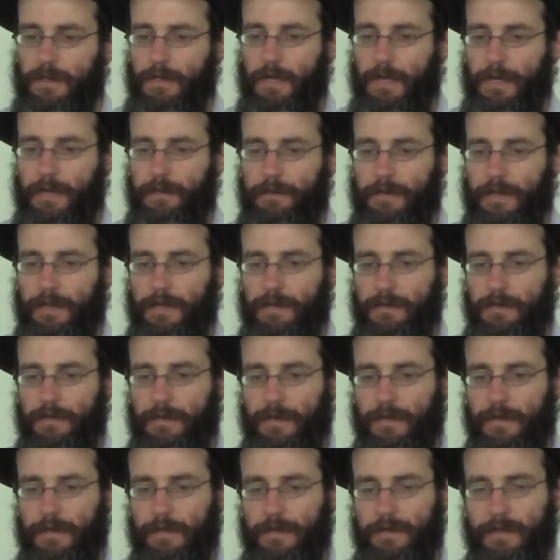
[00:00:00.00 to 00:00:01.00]
And
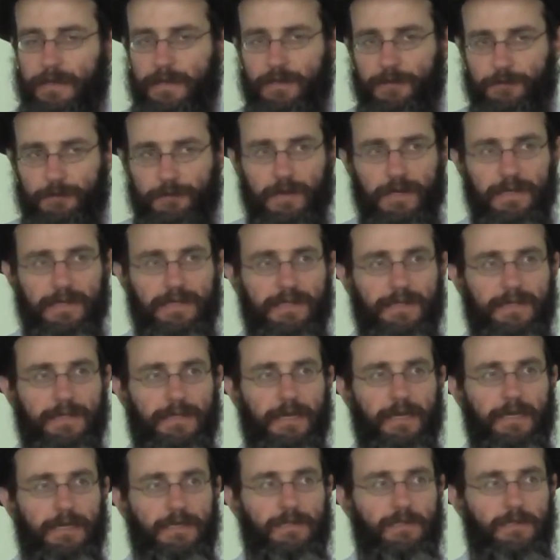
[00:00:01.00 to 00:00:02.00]
then at first
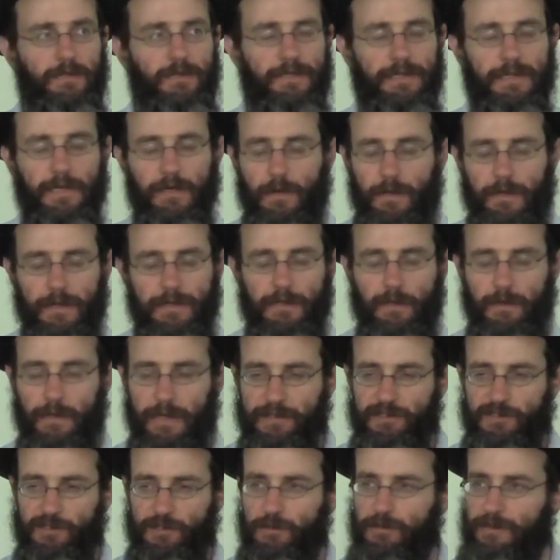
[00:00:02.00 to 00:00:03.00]
stage you say, okay, so
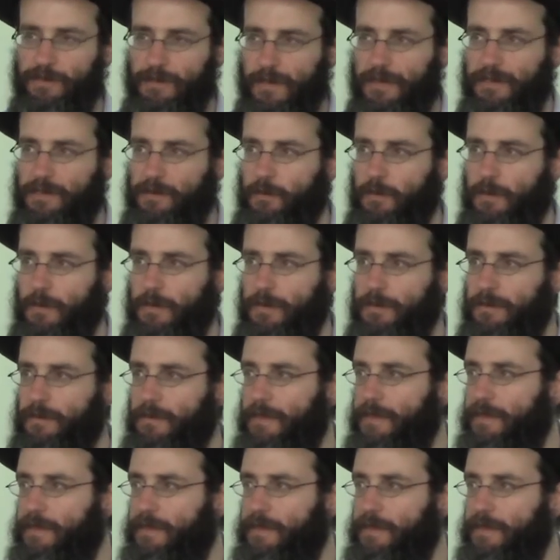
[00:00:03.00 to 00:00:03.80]
let's choose this world.